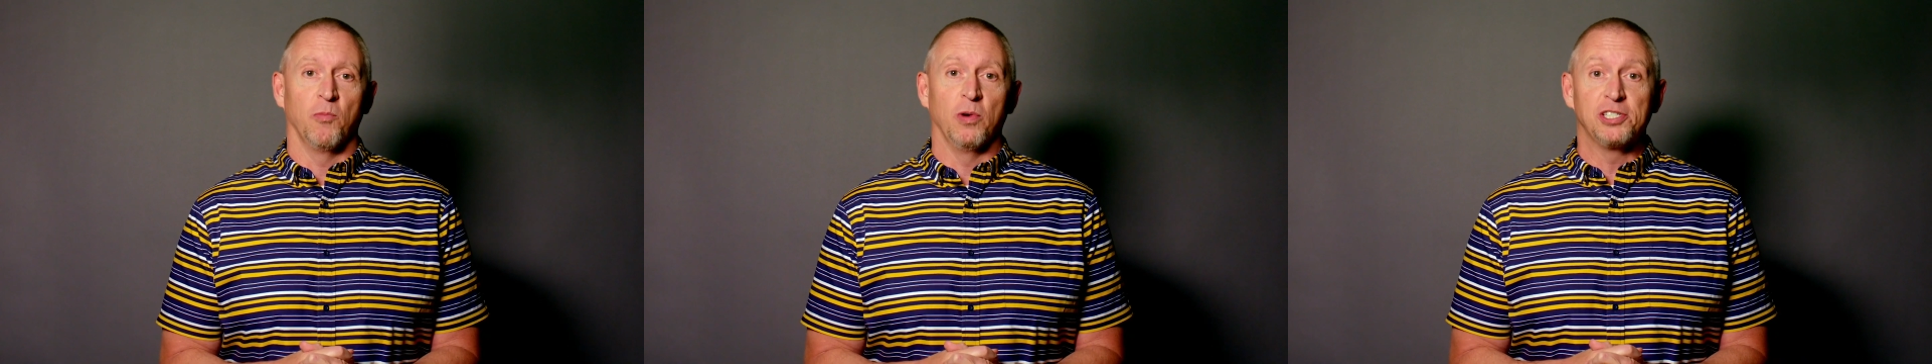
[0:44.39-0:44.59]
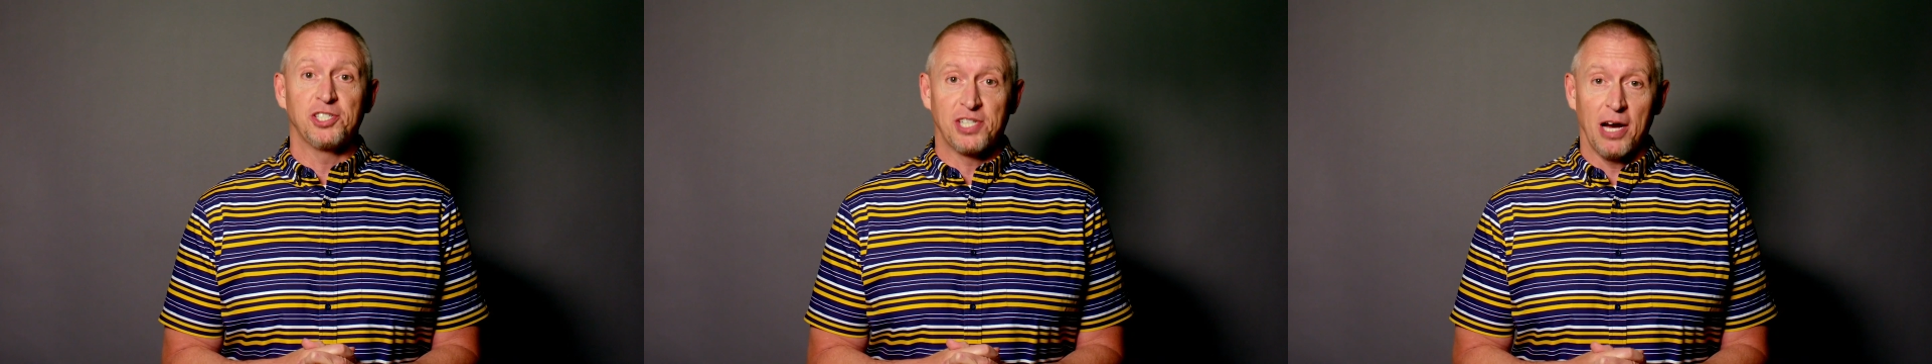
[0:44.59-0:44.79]

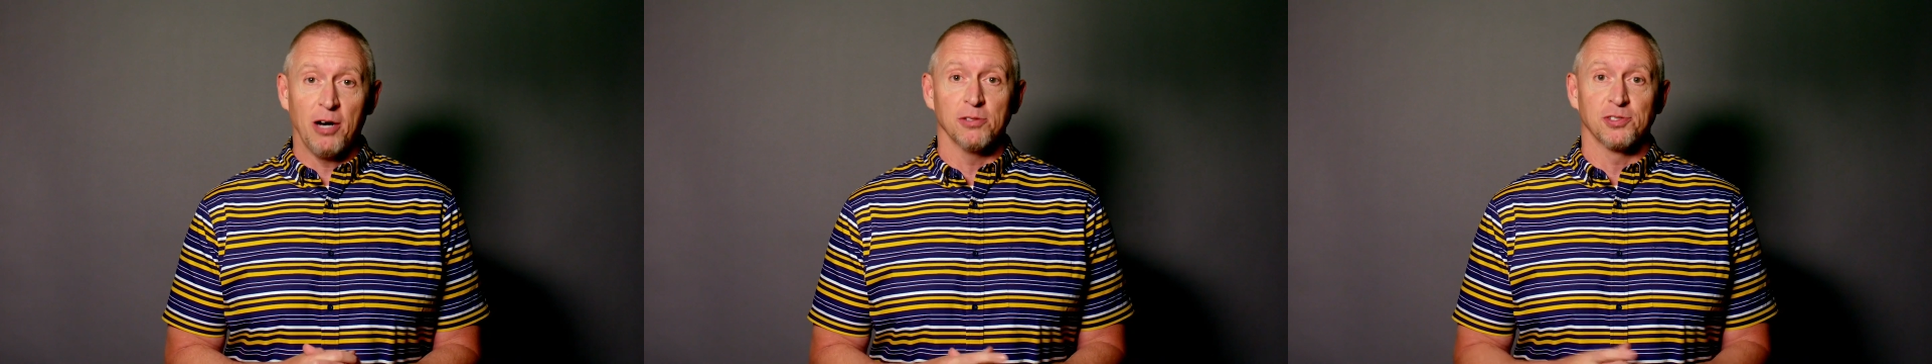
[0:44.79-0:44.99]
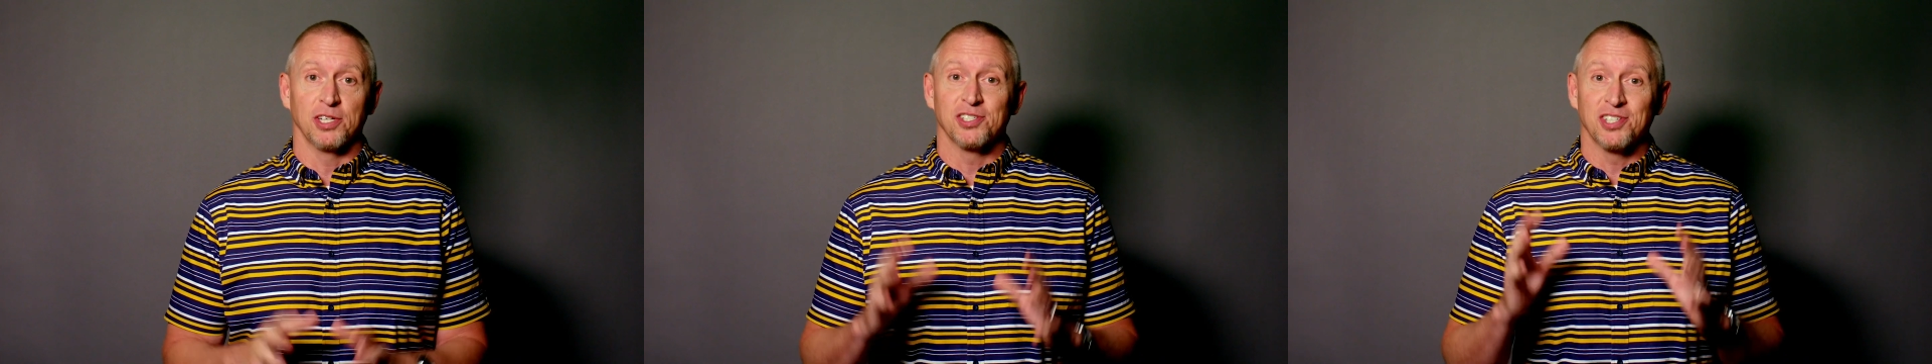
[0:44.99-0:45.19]
which
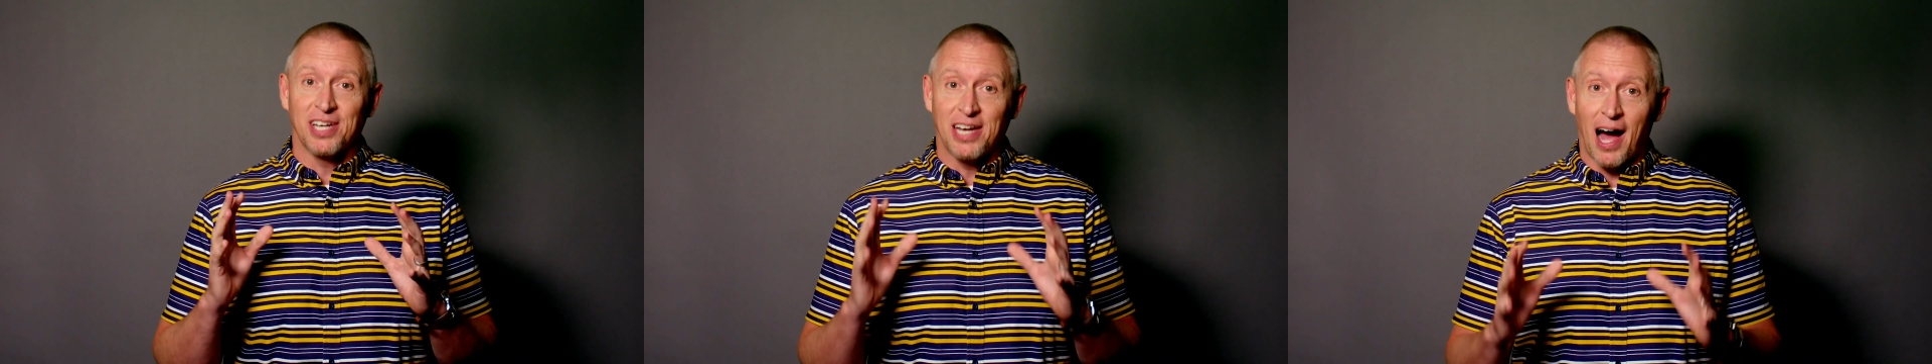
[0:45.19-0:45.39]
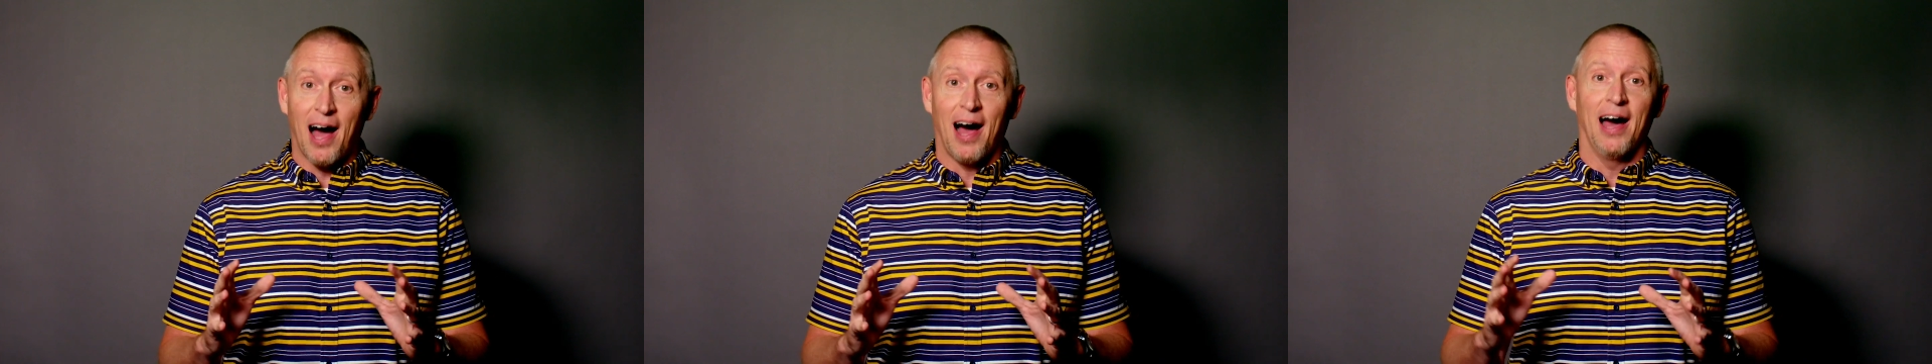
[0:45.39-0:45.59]
tells us
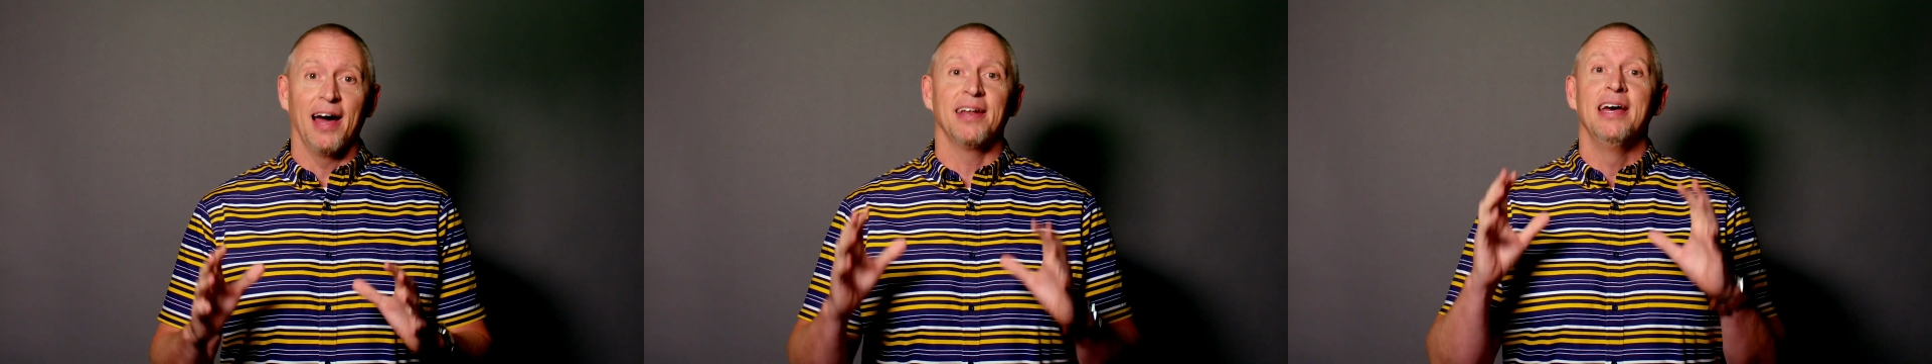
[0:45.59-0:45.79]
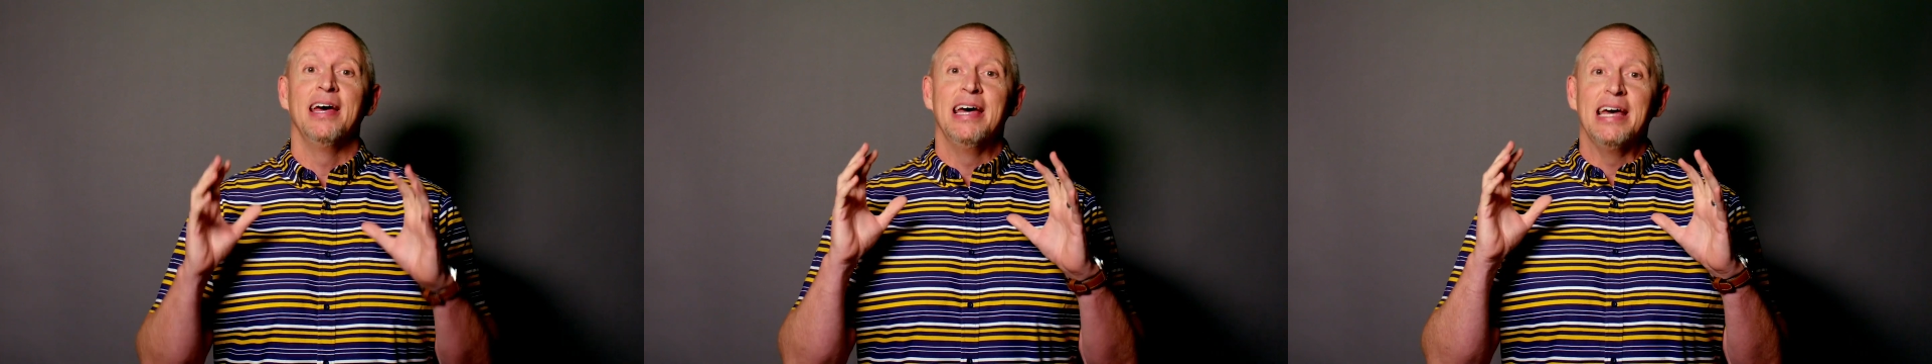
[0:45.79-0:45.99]

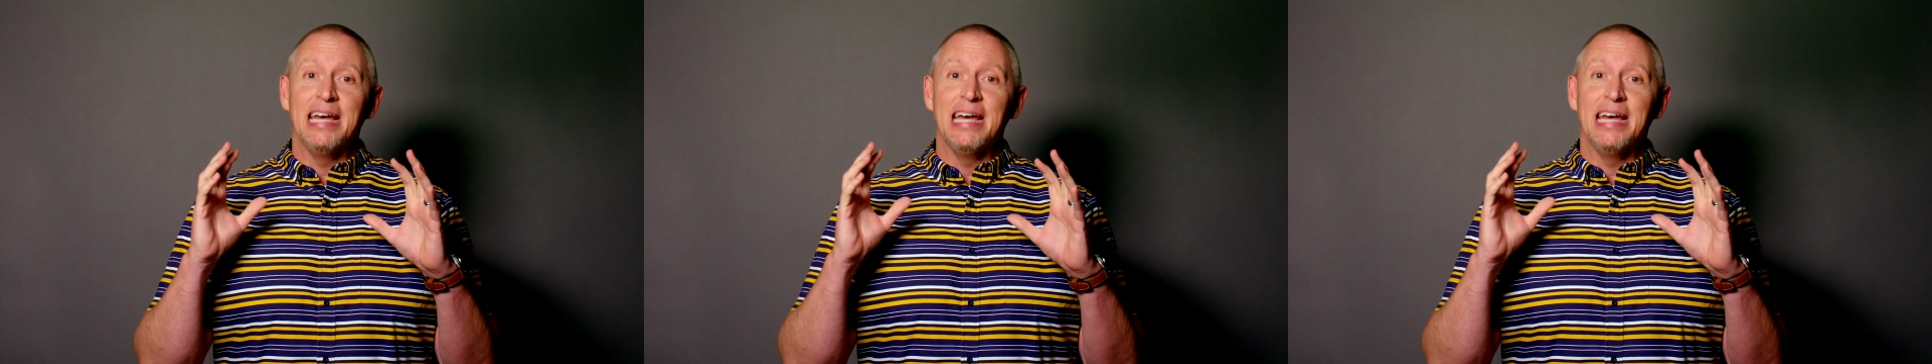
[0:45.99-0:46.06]
God